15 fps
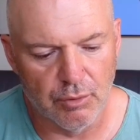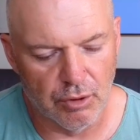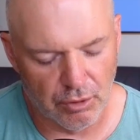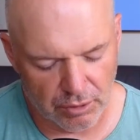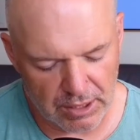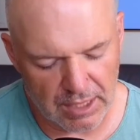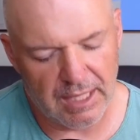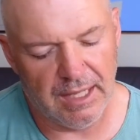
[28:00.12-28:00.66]

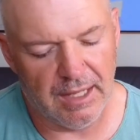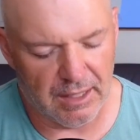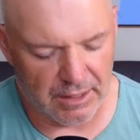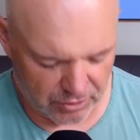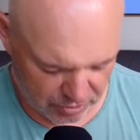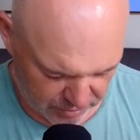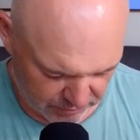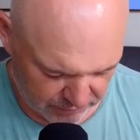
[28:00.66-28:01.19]
okay. I
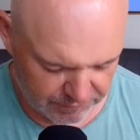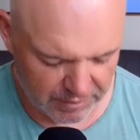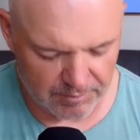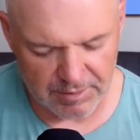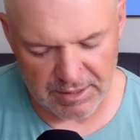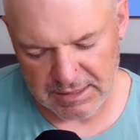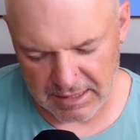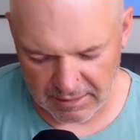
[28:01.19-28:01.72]
couldn't feel
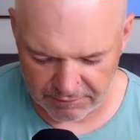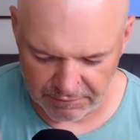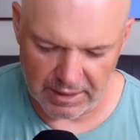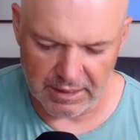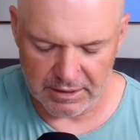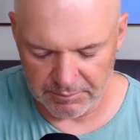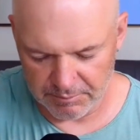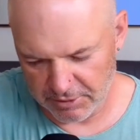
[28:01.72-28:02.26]
myself. I
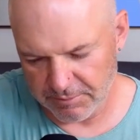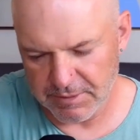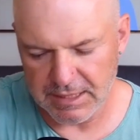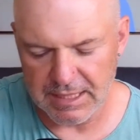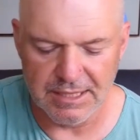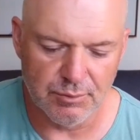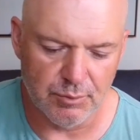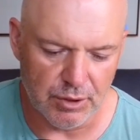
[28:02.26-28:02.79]
had to be
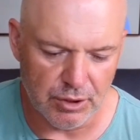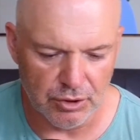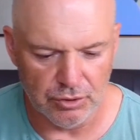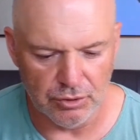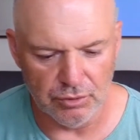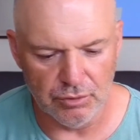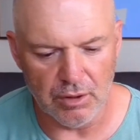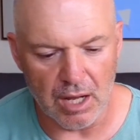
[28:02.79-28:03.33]
obsessed with
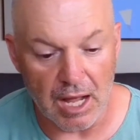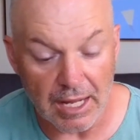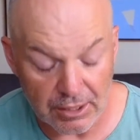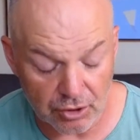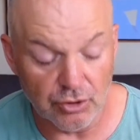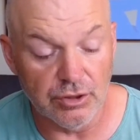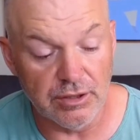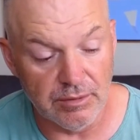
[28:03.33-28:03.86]
you. I
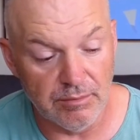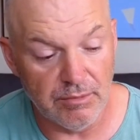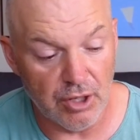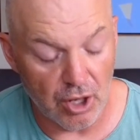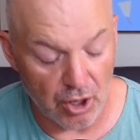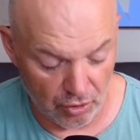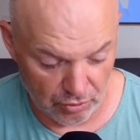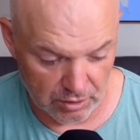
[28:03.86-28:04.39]
couldn't
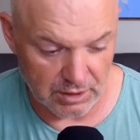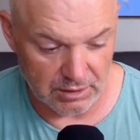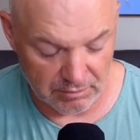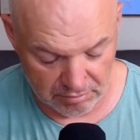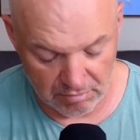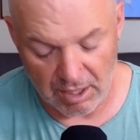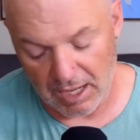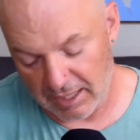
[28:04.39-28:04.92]
know that
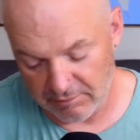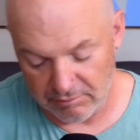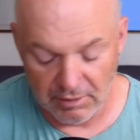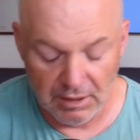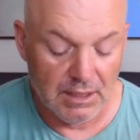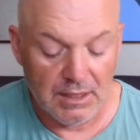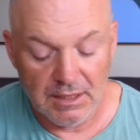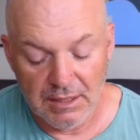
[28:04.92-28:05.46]
I
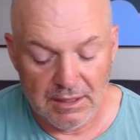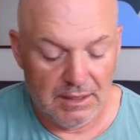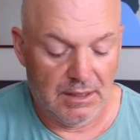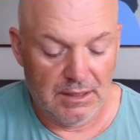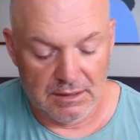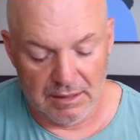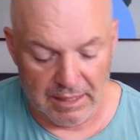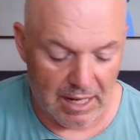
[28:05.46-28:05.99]

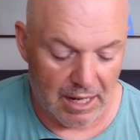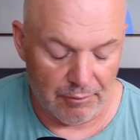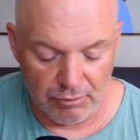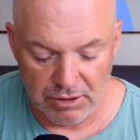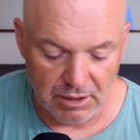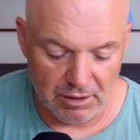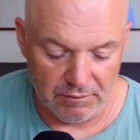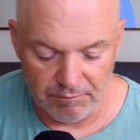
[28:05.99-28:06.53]

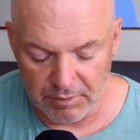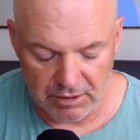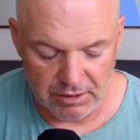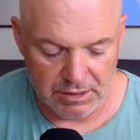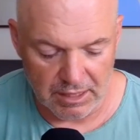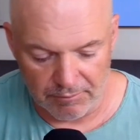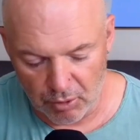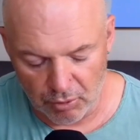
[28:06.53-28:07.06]
was loved because
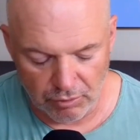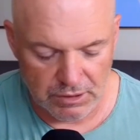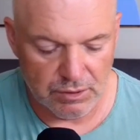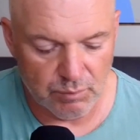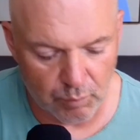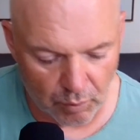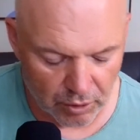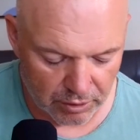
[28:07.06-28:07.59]
I'm always
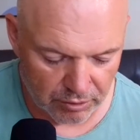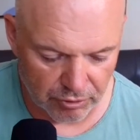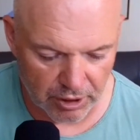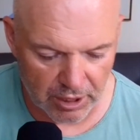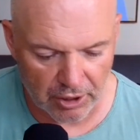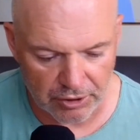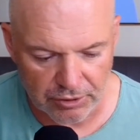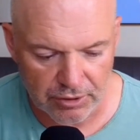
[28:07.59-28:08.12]
wondering,
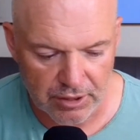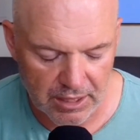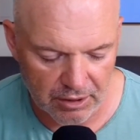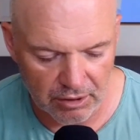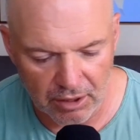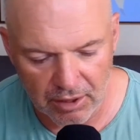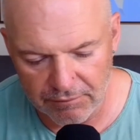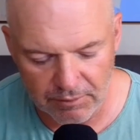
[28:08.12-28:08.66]
are you there
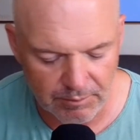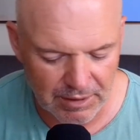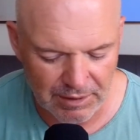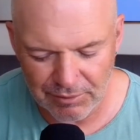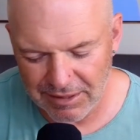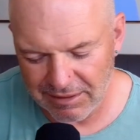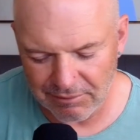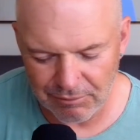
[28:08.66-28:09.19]
loving me?
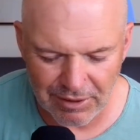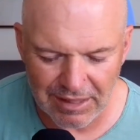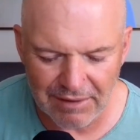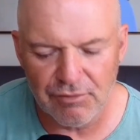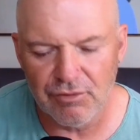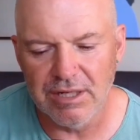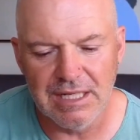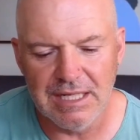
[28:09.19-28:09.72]

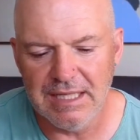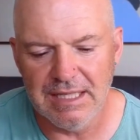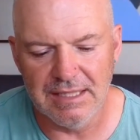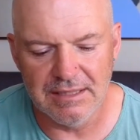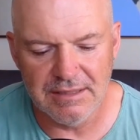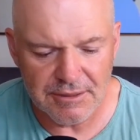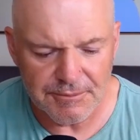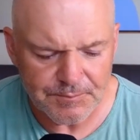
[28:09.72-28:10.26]
Whatever it
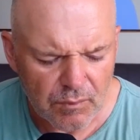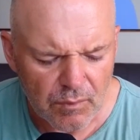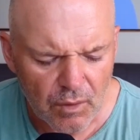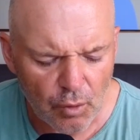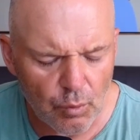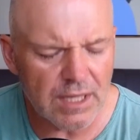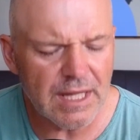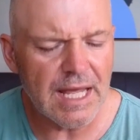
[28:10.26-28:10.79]
is.
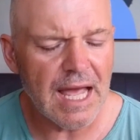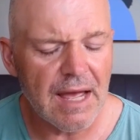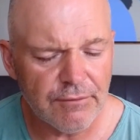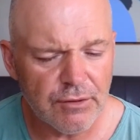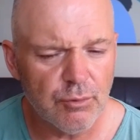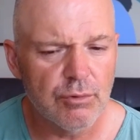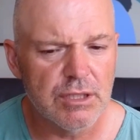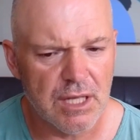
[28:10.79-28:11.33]
Well, they have
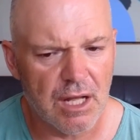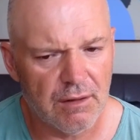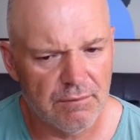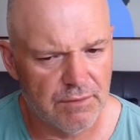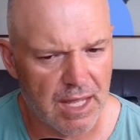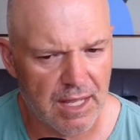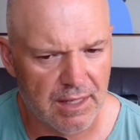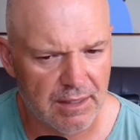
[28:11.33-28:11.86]
to resolve
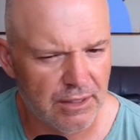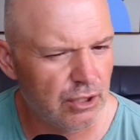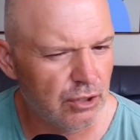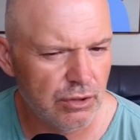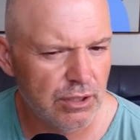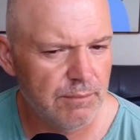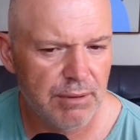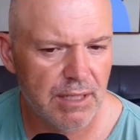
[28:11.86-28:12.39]
that. And the
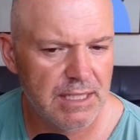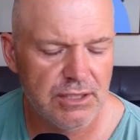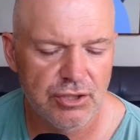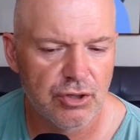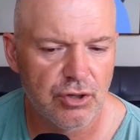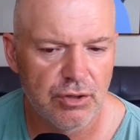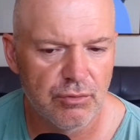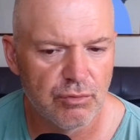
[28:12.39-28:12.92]
only place you're
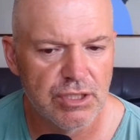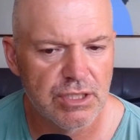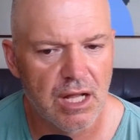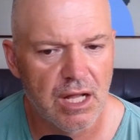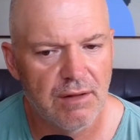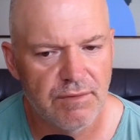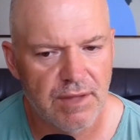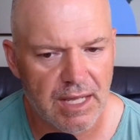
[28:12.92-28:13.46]
going to
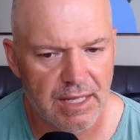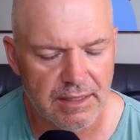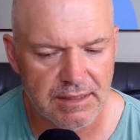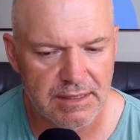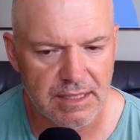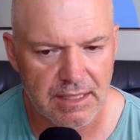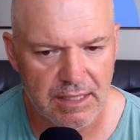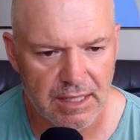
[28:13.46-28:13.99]
resolve that
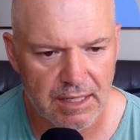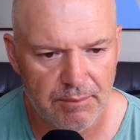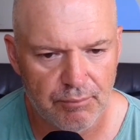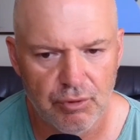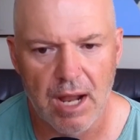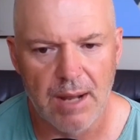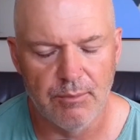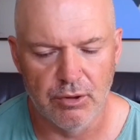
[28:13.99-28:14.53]
is in a
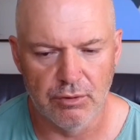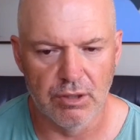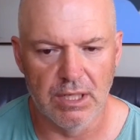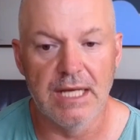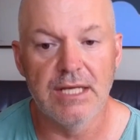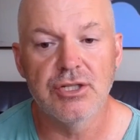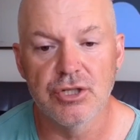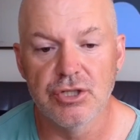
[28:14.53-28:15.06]
primary
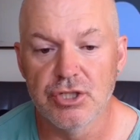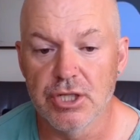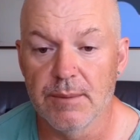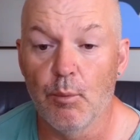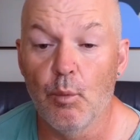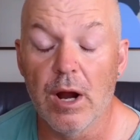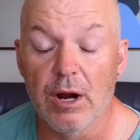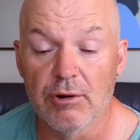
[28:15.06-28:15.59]
relationship
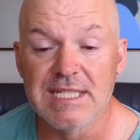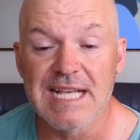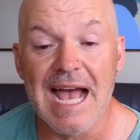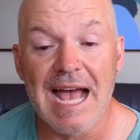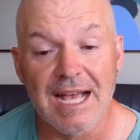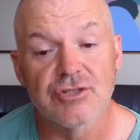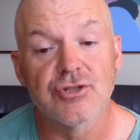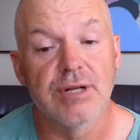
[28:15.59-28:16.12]
where it's
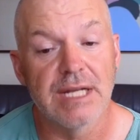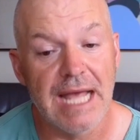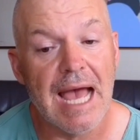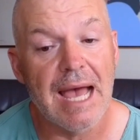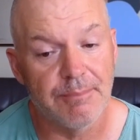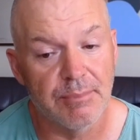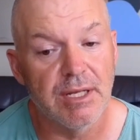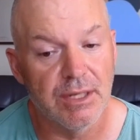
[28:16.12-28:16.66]
actually
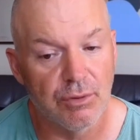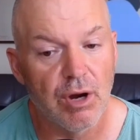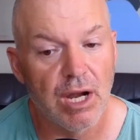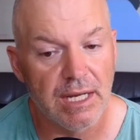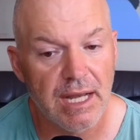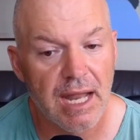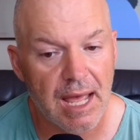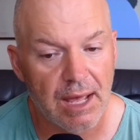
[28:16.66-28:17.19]
happening right now.